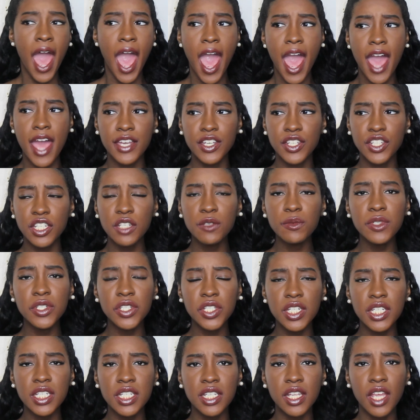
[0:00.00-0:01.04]
and she was
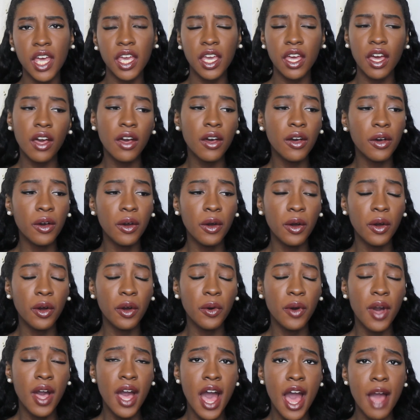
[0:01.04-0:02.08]
just like,
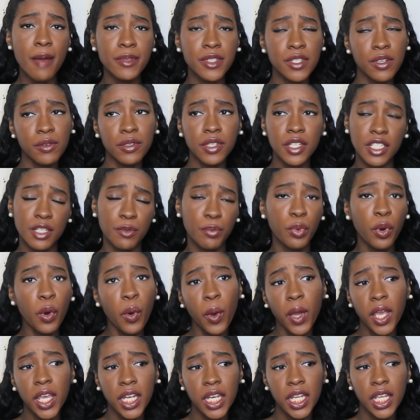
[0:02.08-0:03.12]
oh, I'm so
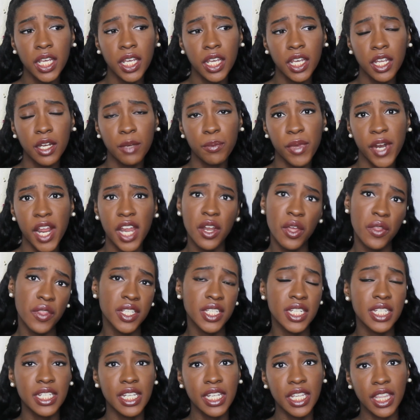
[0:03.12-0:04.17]
disappointed, but I know
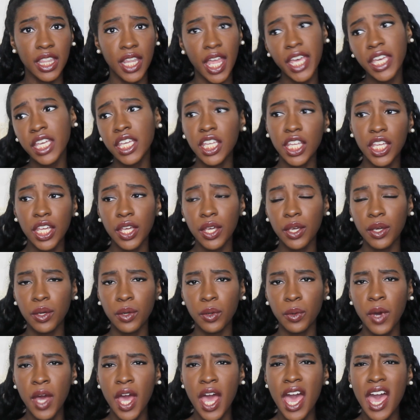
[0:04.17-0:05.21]
this isn't like you.